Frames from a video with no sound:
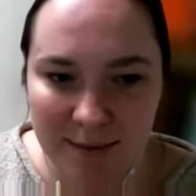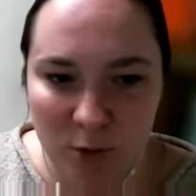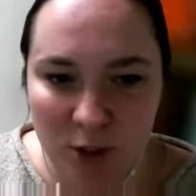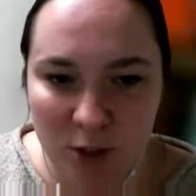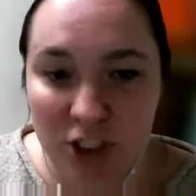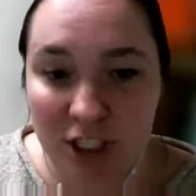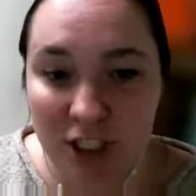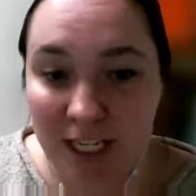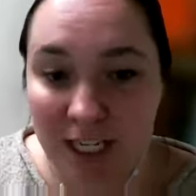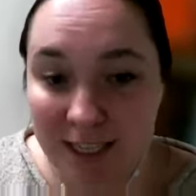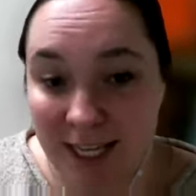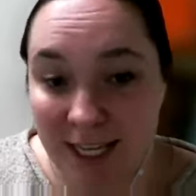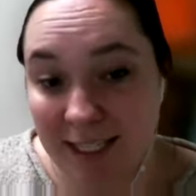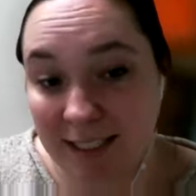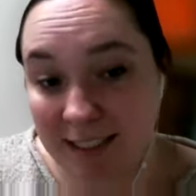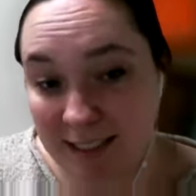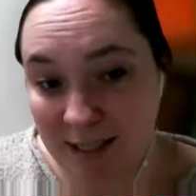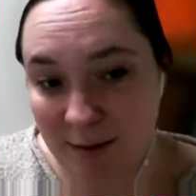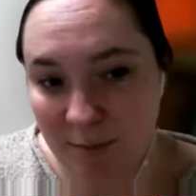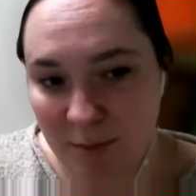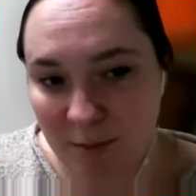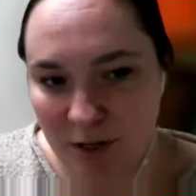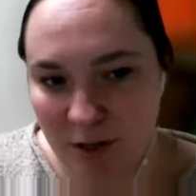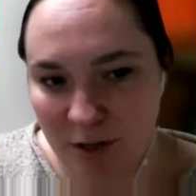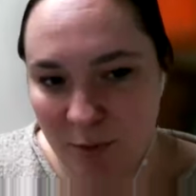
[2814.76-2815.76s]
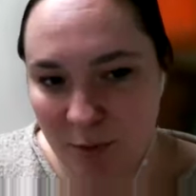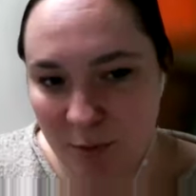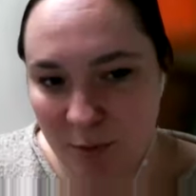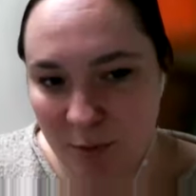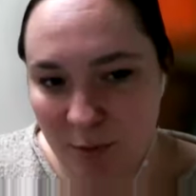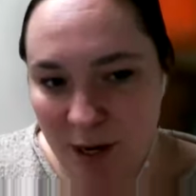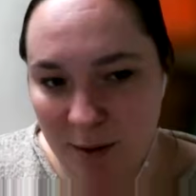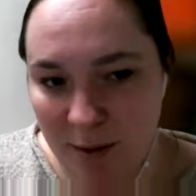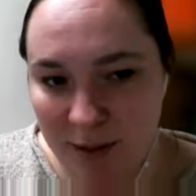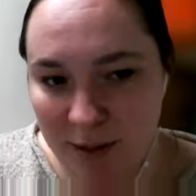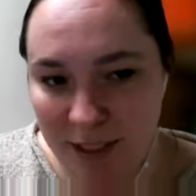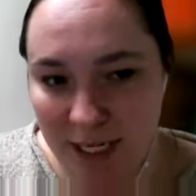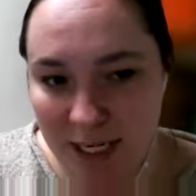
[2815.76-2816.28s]
which again, that seminar will
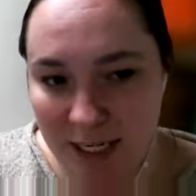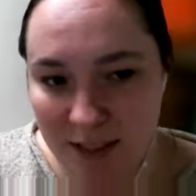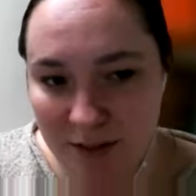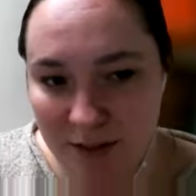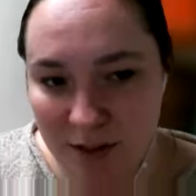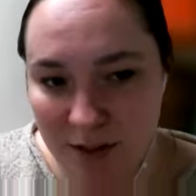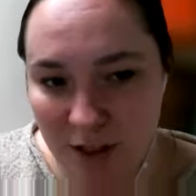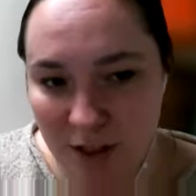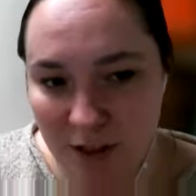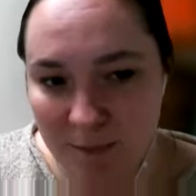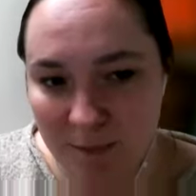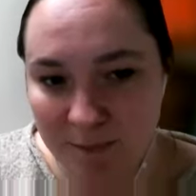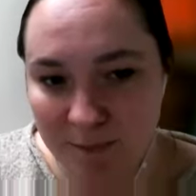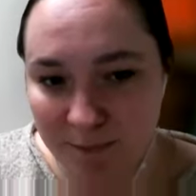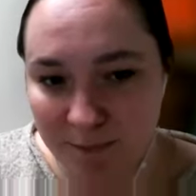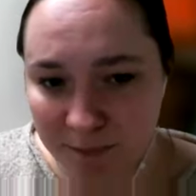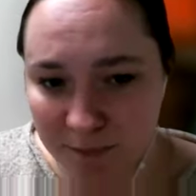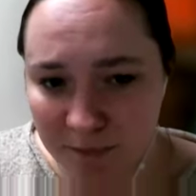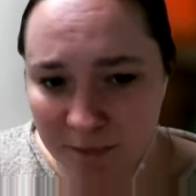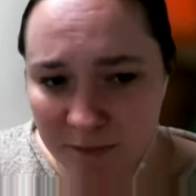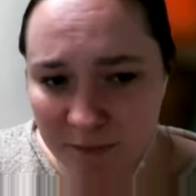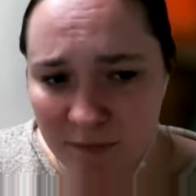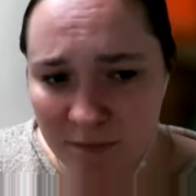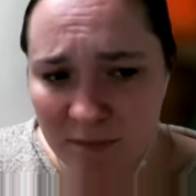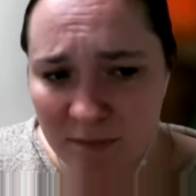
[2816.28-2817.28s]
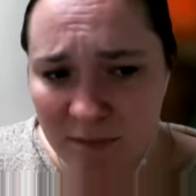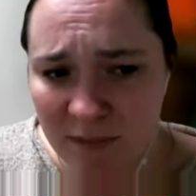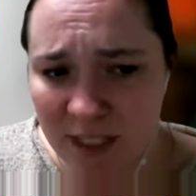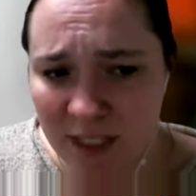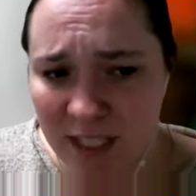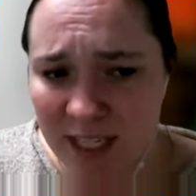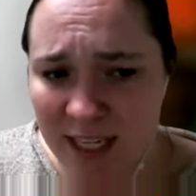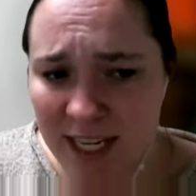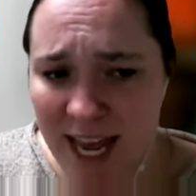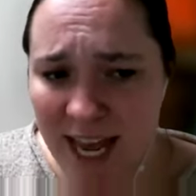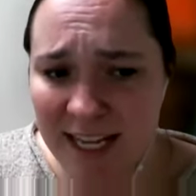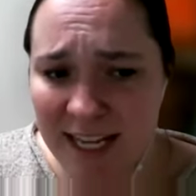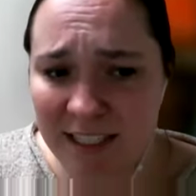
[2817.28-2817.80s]
probably answer.
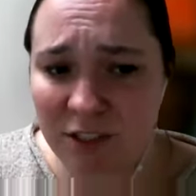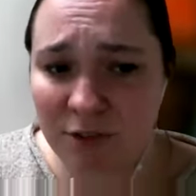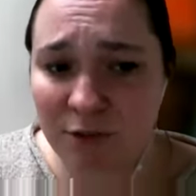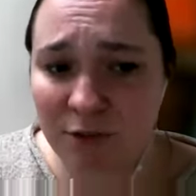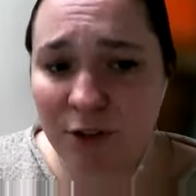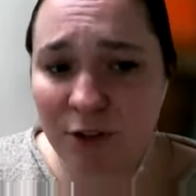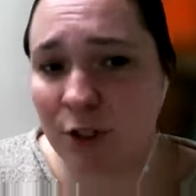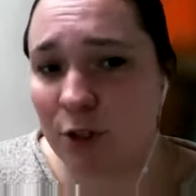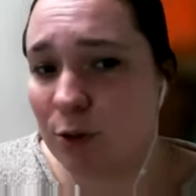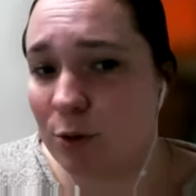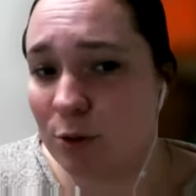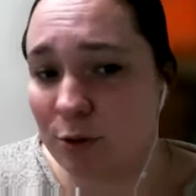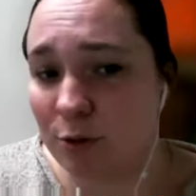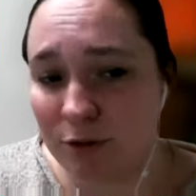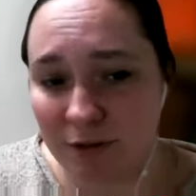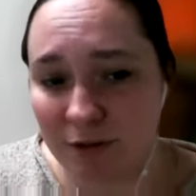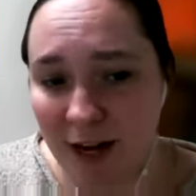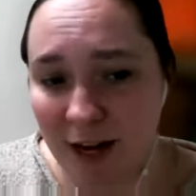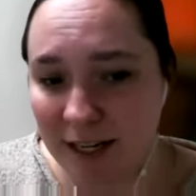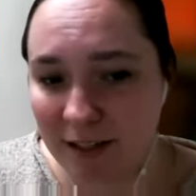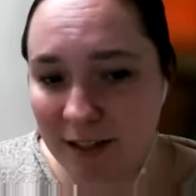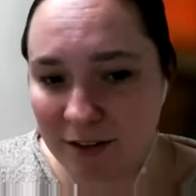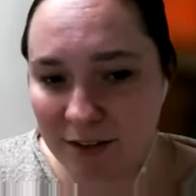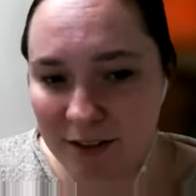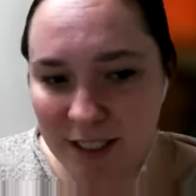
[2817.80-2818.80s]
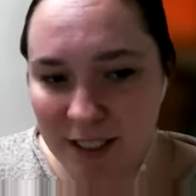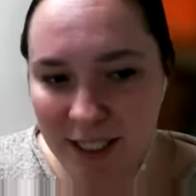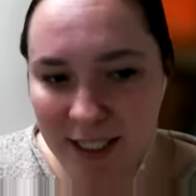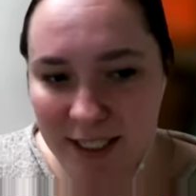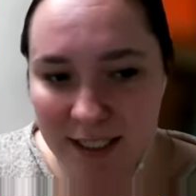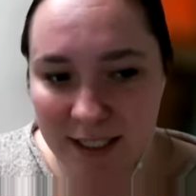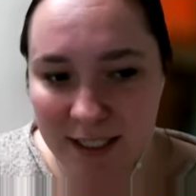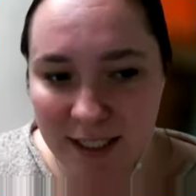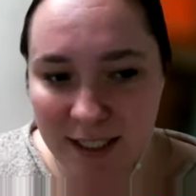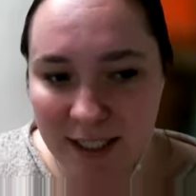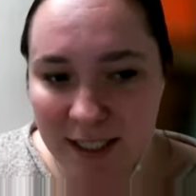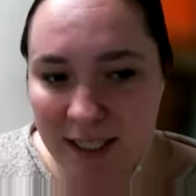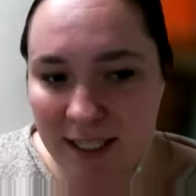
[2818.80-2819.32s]
As for who files
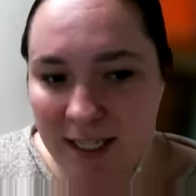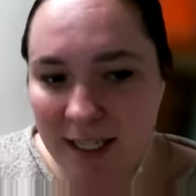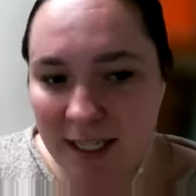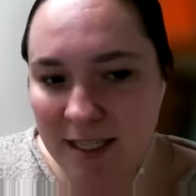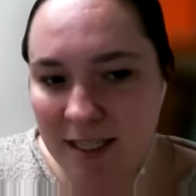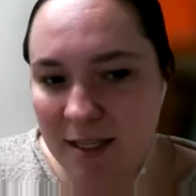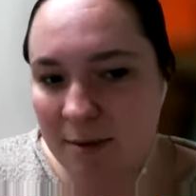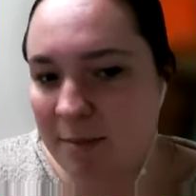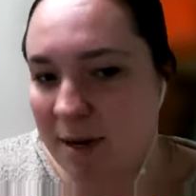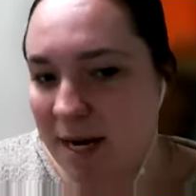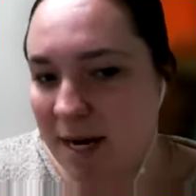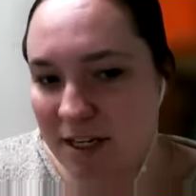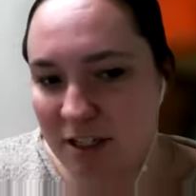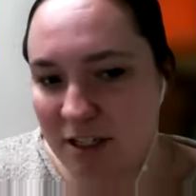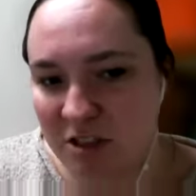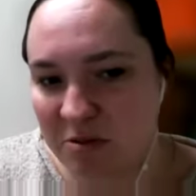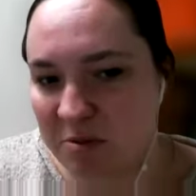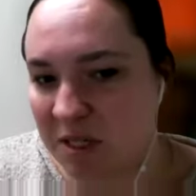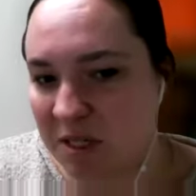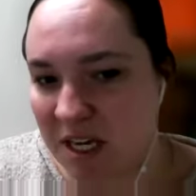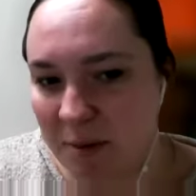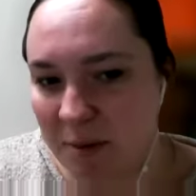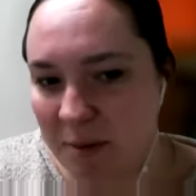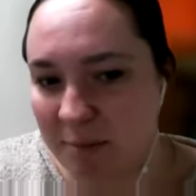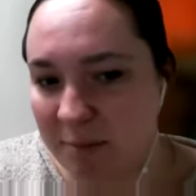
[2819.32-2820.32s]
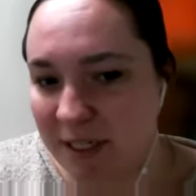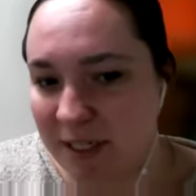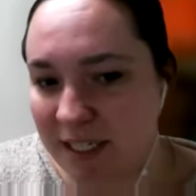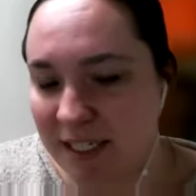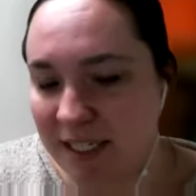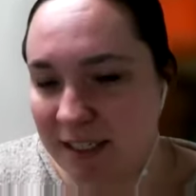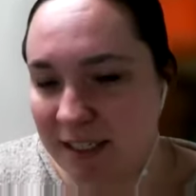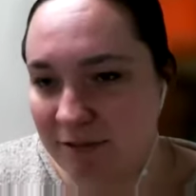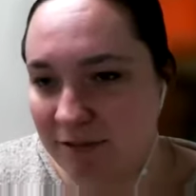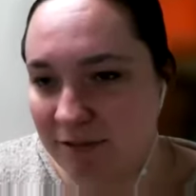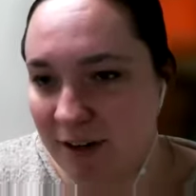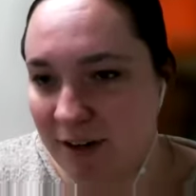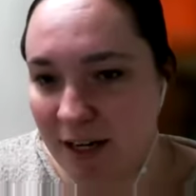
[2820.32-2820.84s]
it, the management company
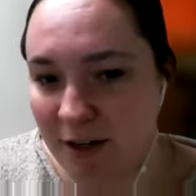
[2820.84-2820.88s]
can